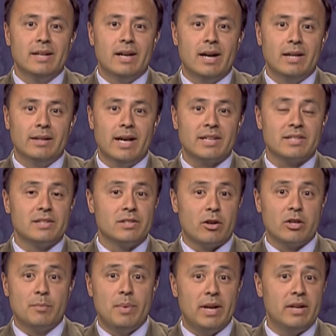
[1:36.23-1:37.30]
lessens
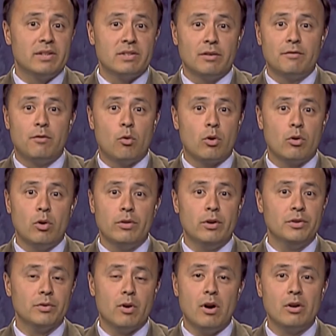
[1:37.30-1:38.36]
our dependence on foreign oil.
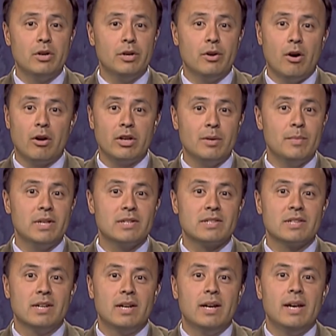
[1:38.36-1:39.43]
Those are all good arguments.